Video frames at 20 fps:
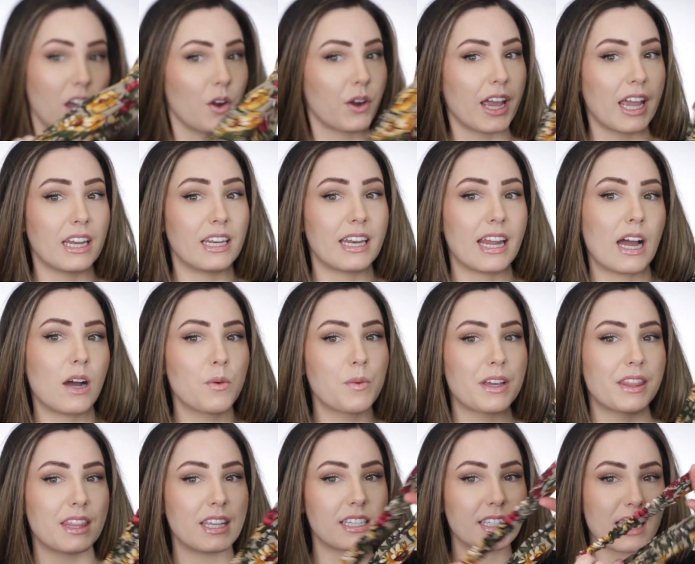Okay, now
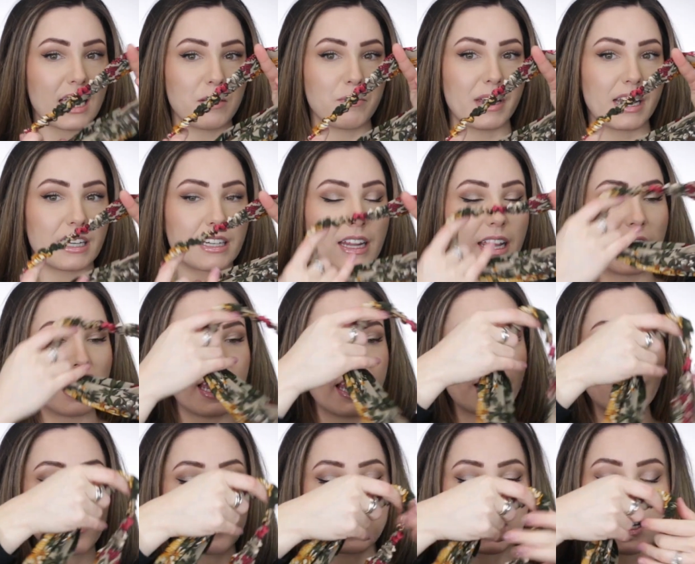with this headband,
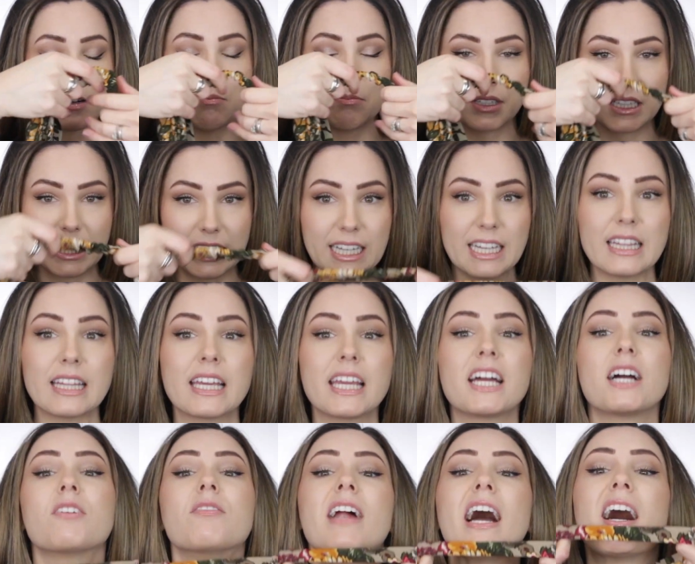it goes
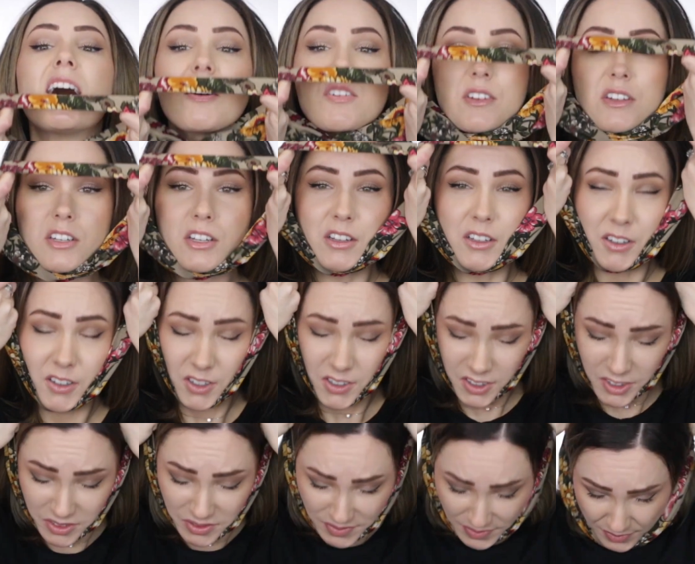completely around
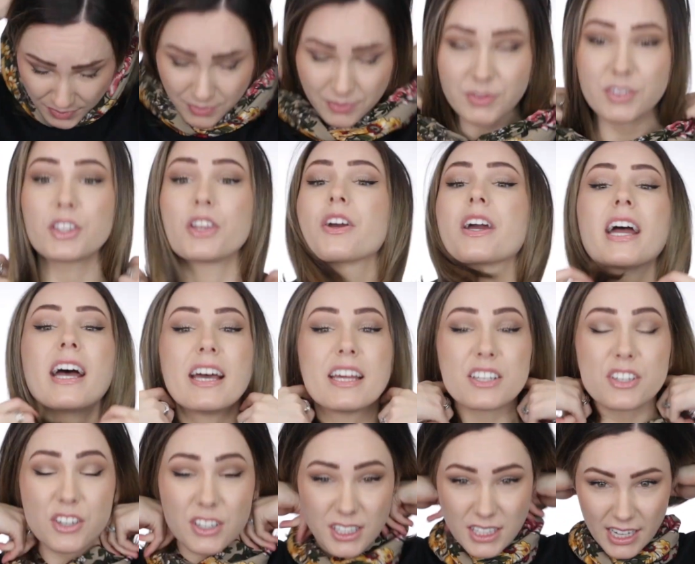your
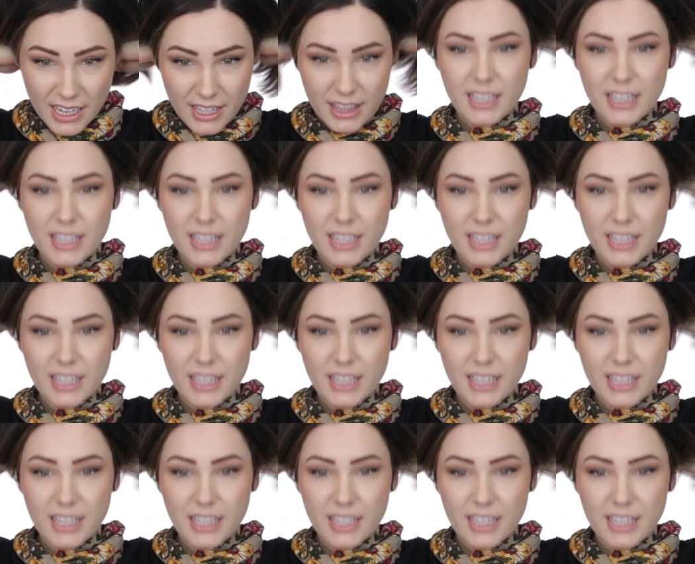head just like